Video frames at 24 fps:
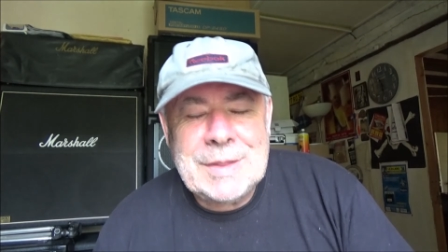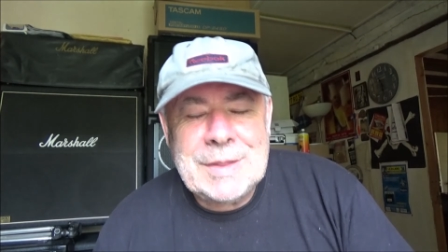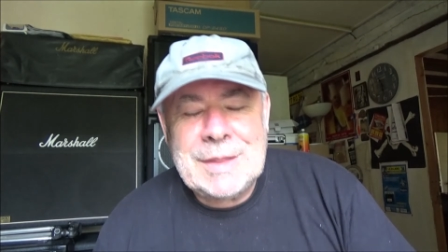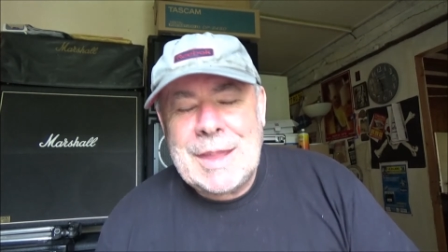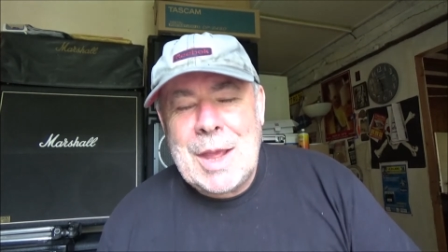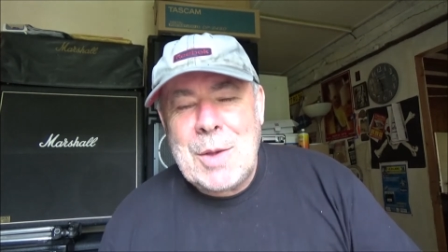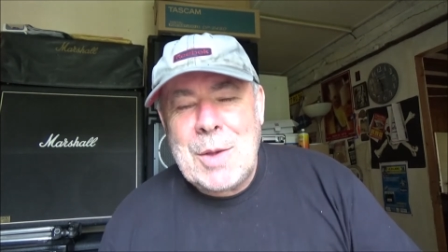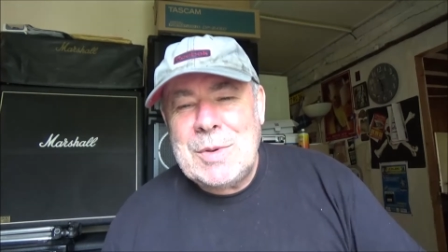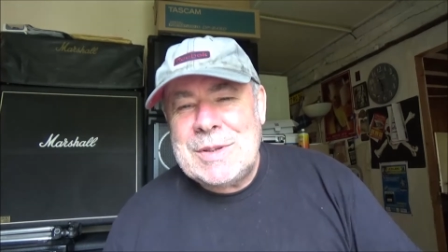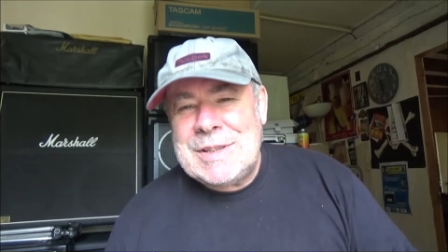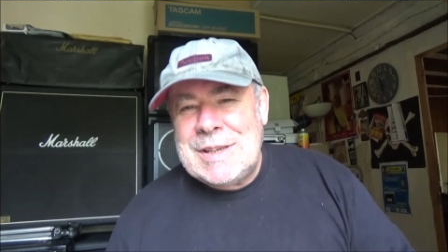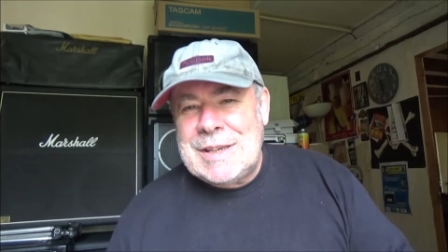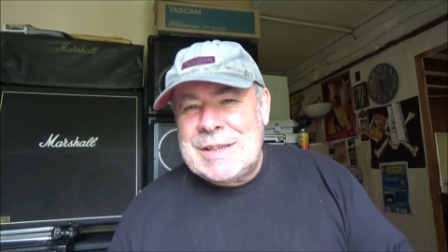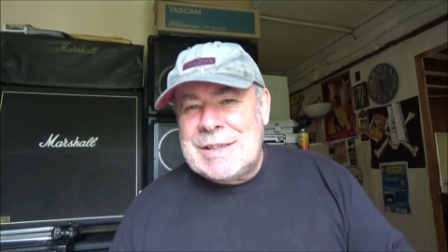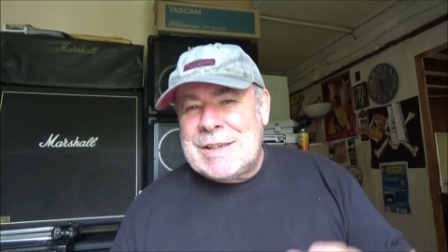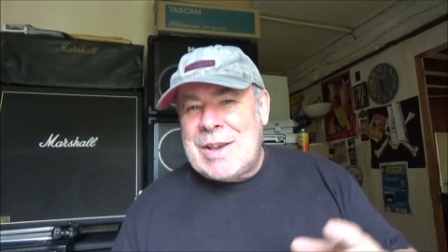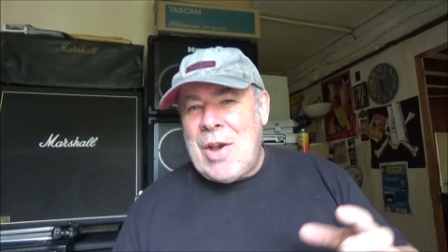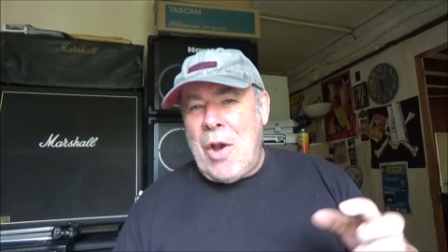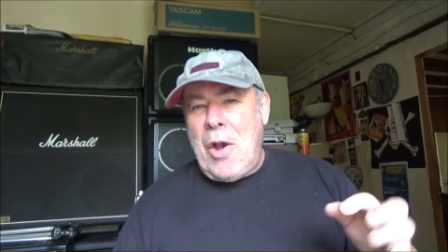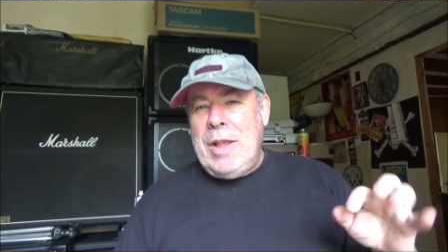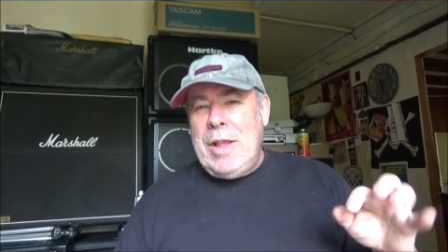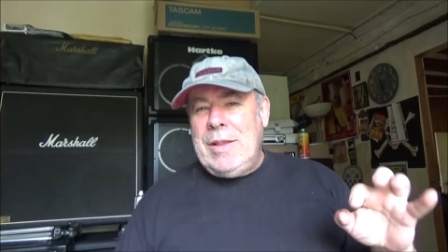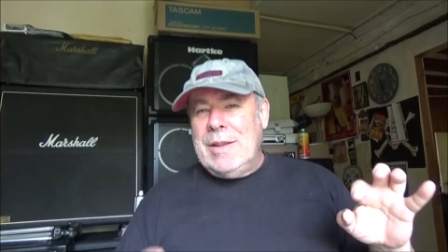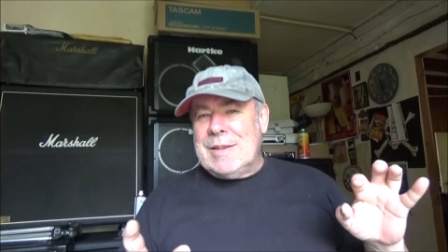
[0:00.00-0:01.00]
There was this
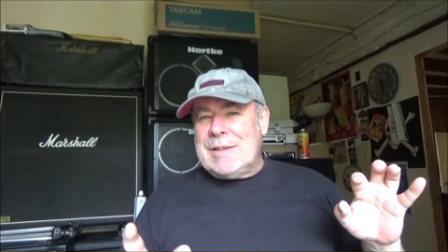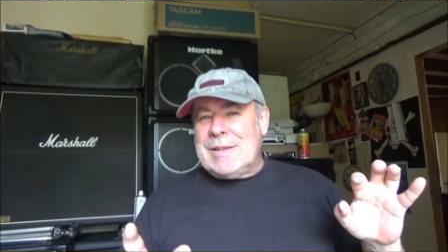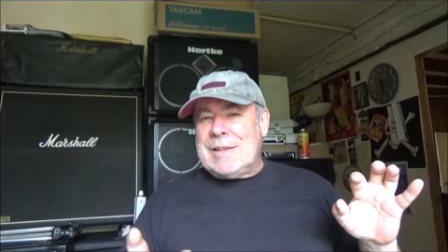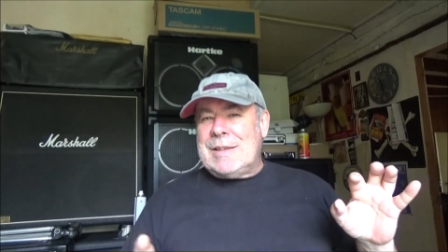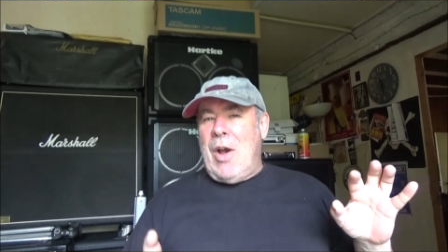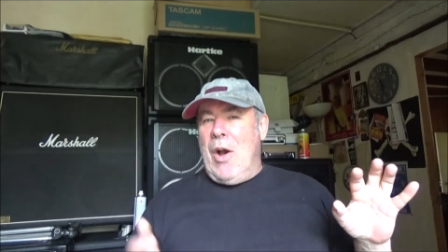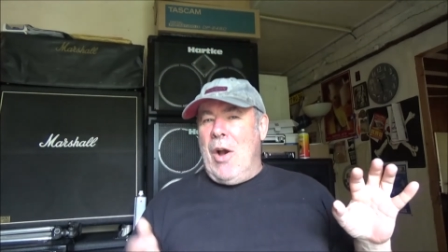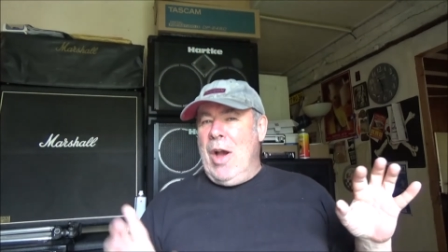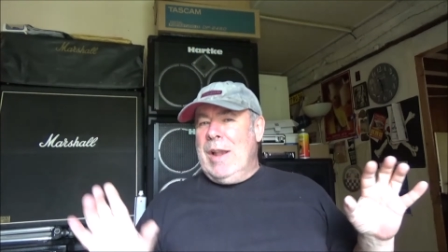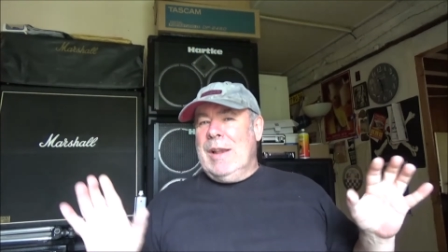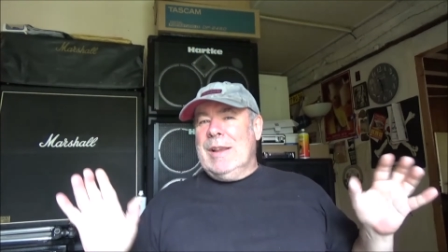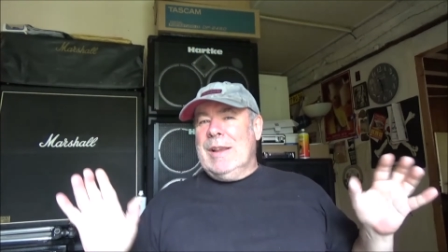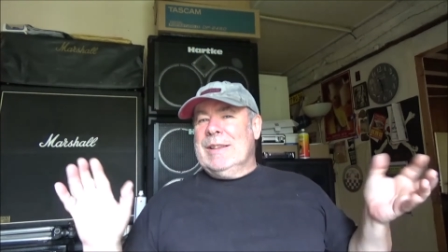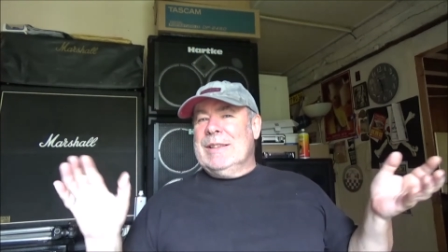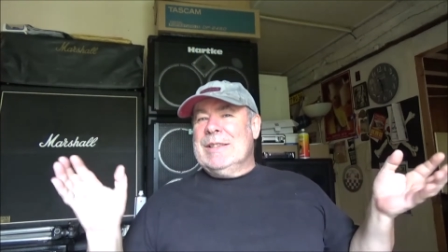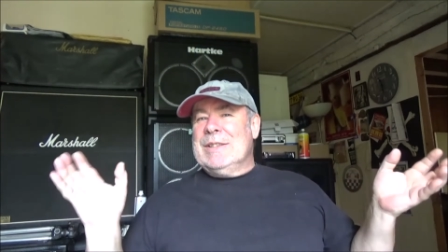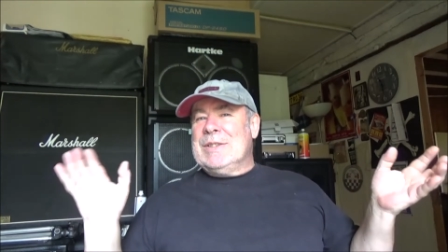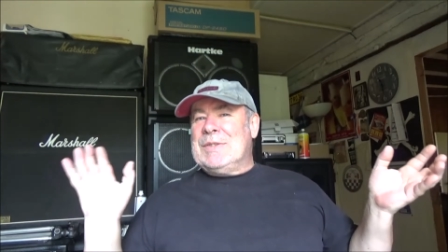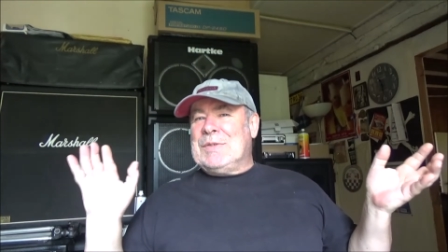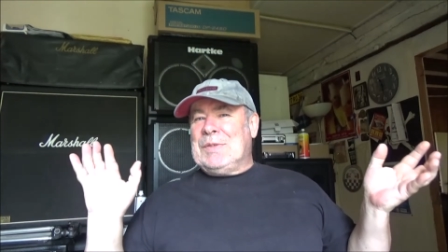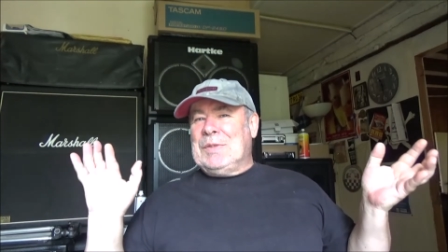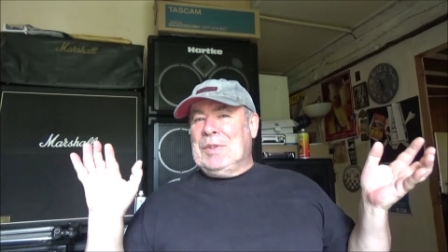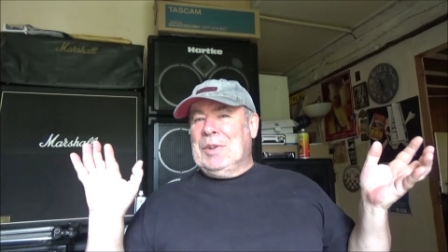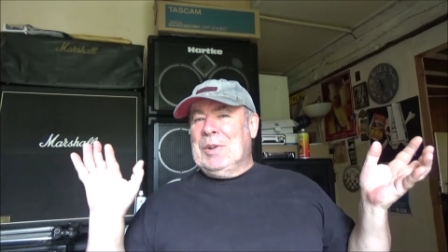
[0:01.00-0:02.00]
kind of
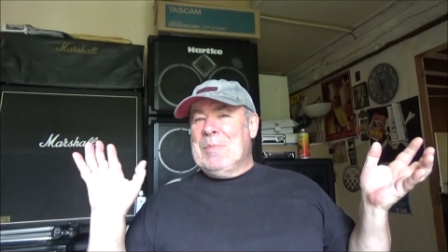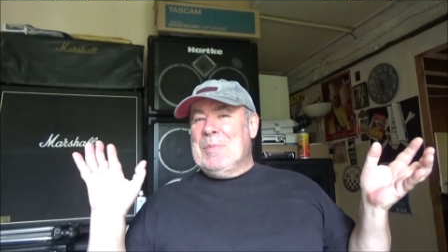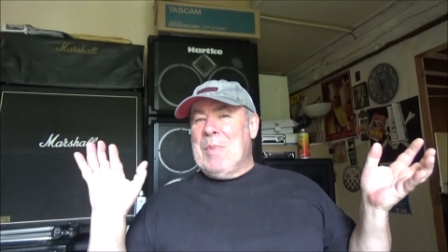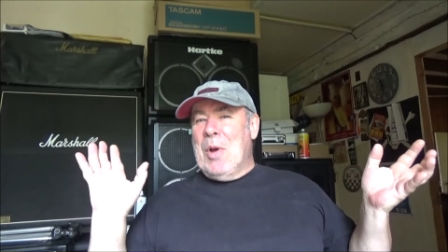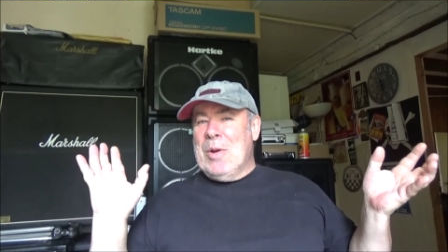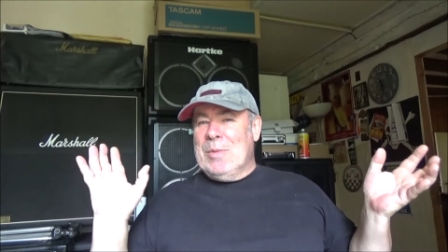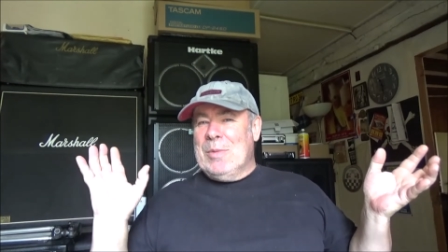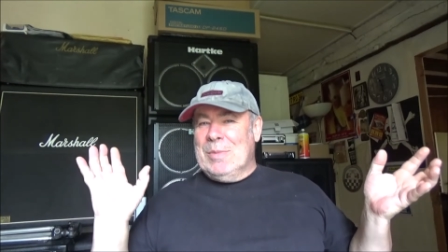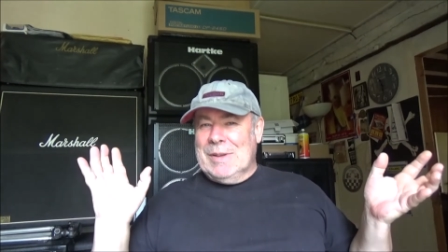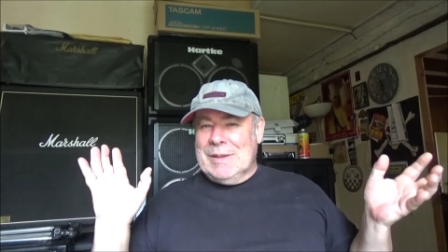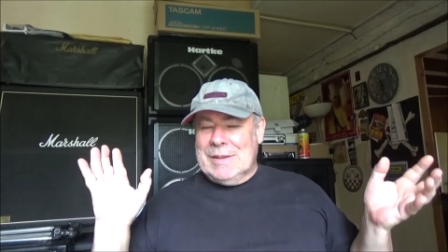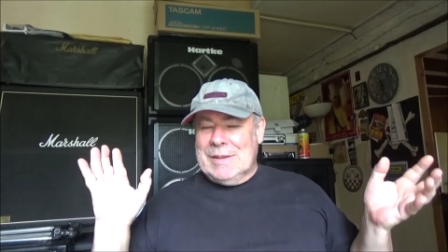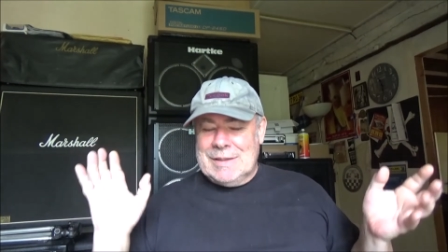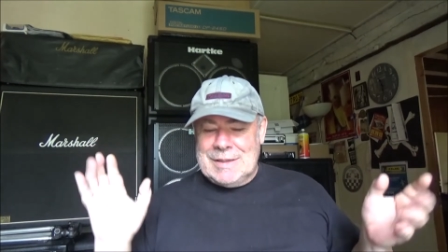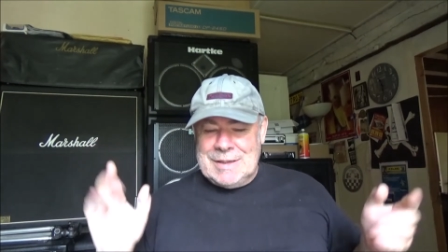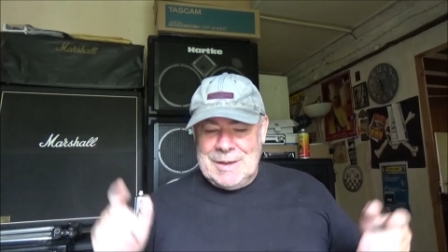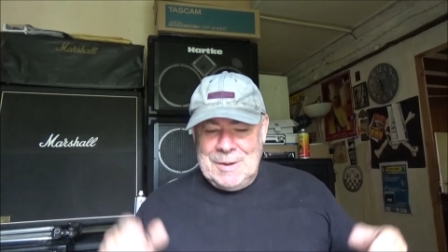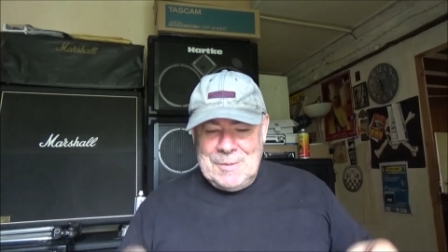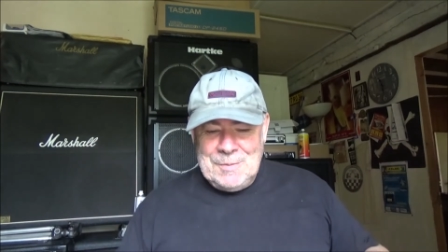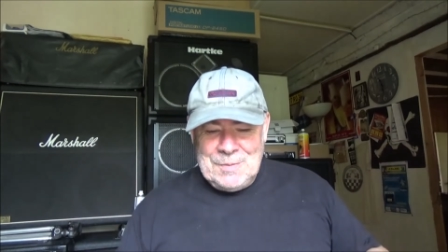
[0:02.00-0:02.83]
silence for a moment,